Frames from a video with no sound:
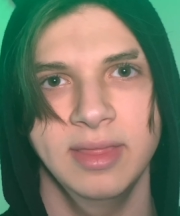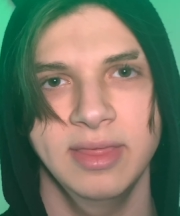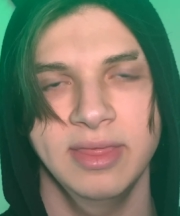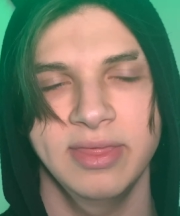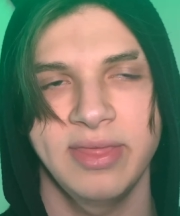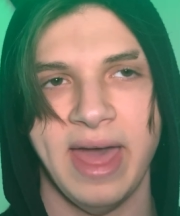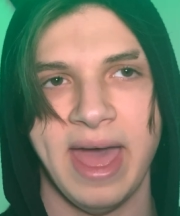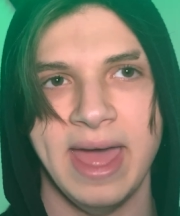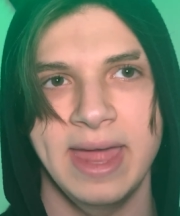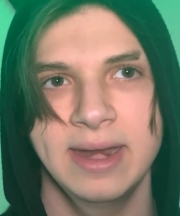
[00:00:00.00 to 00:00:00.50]

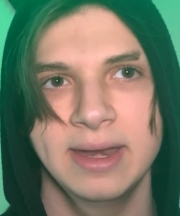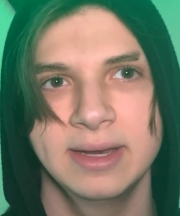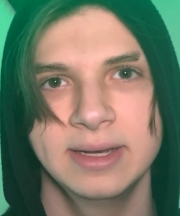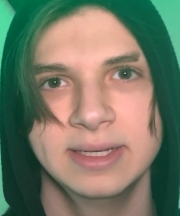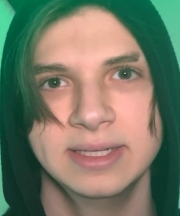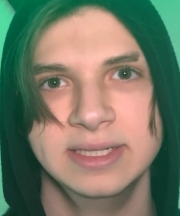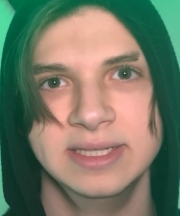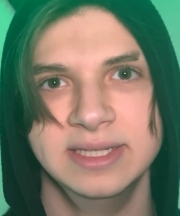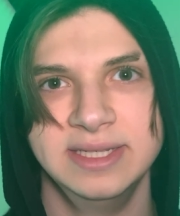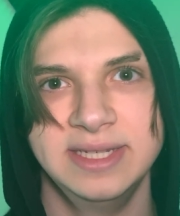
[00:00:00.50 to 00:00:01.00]
that
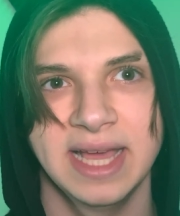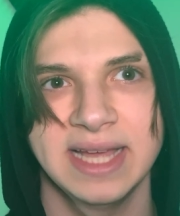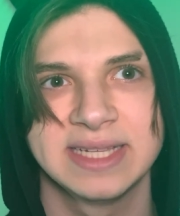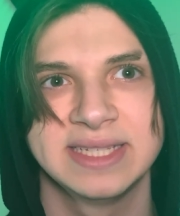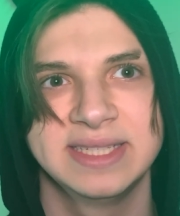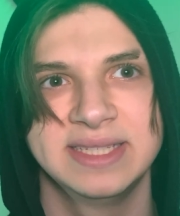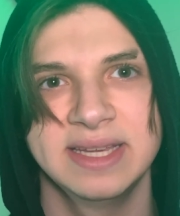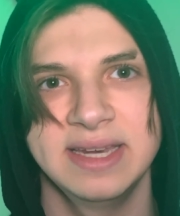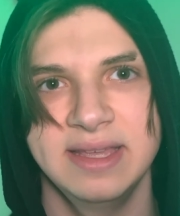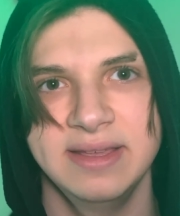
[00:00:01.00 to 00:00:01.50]

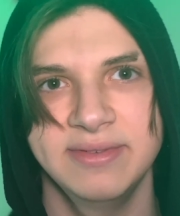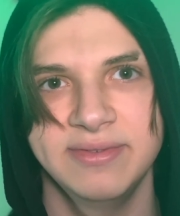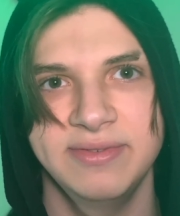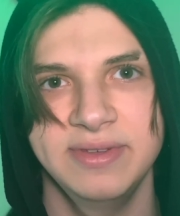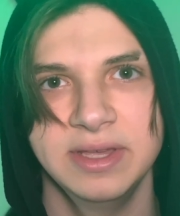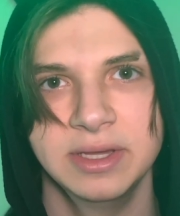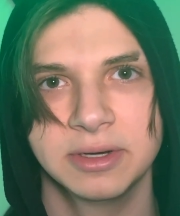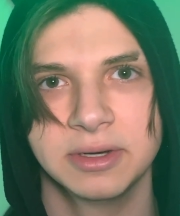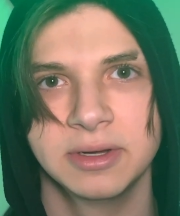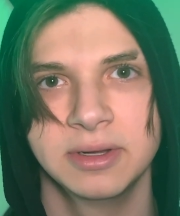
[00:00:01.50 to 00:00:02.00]
destiny
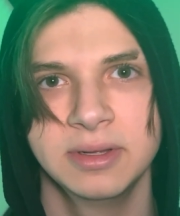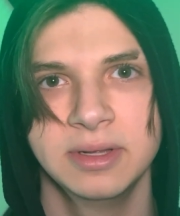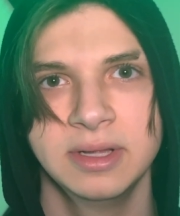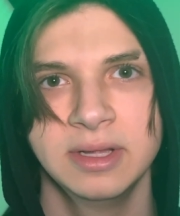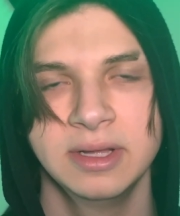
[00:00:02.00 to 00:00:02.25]
feel,